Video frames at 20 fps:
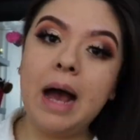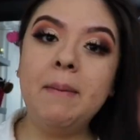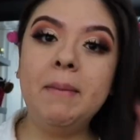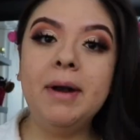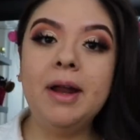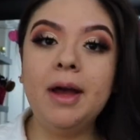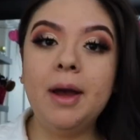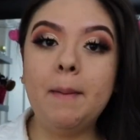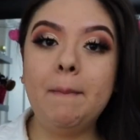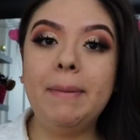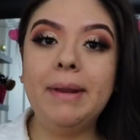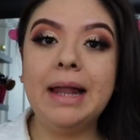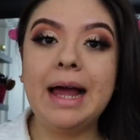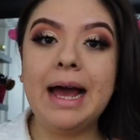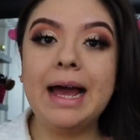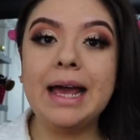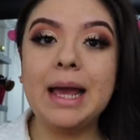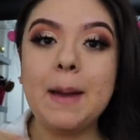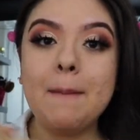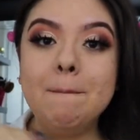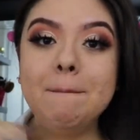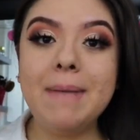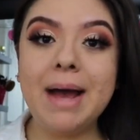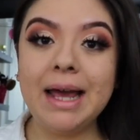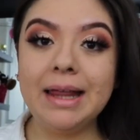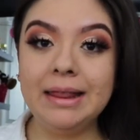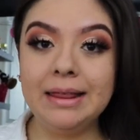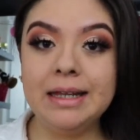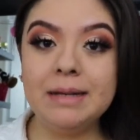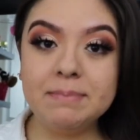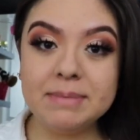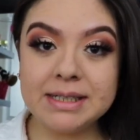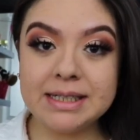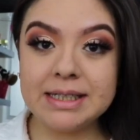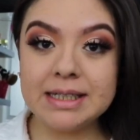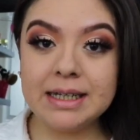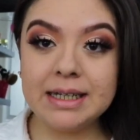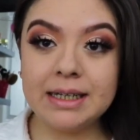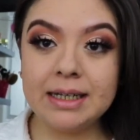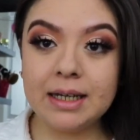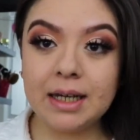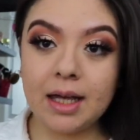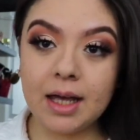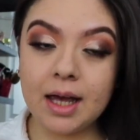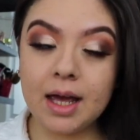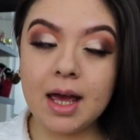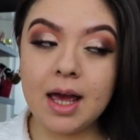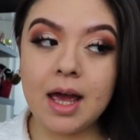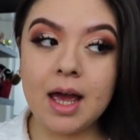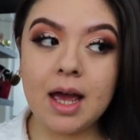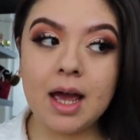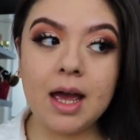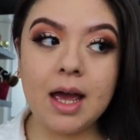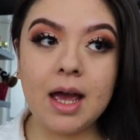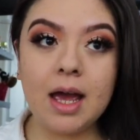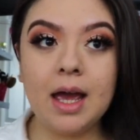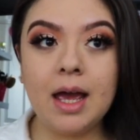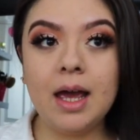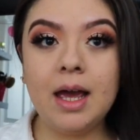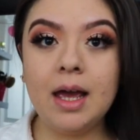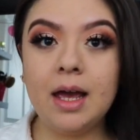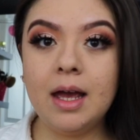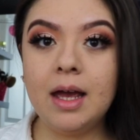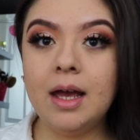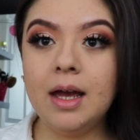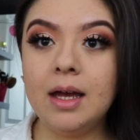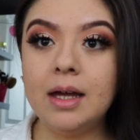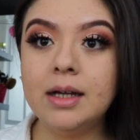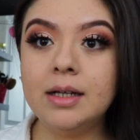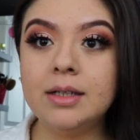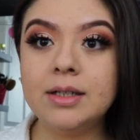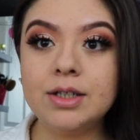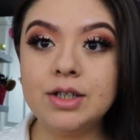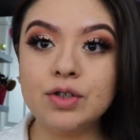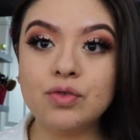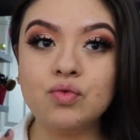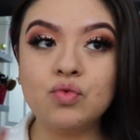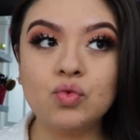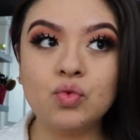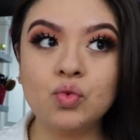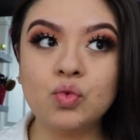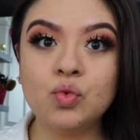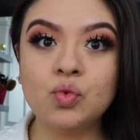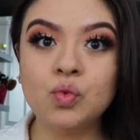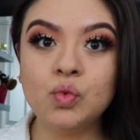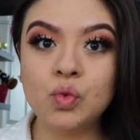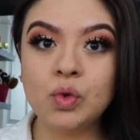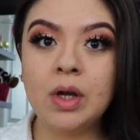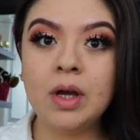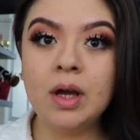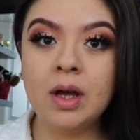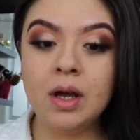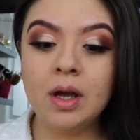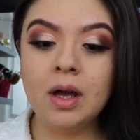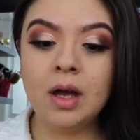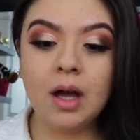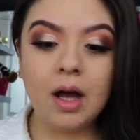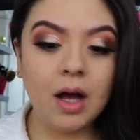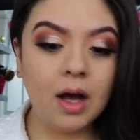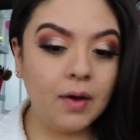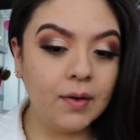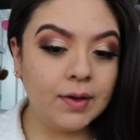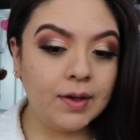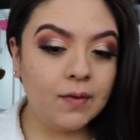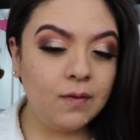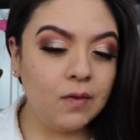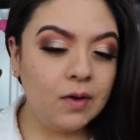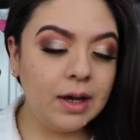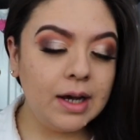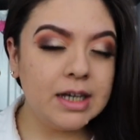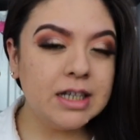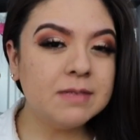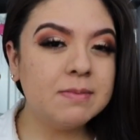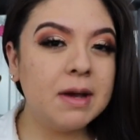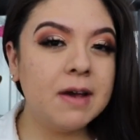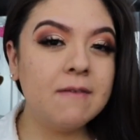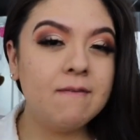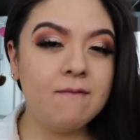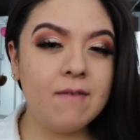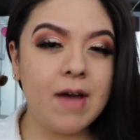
I'm going to apply my lipstick and I'll give you guys my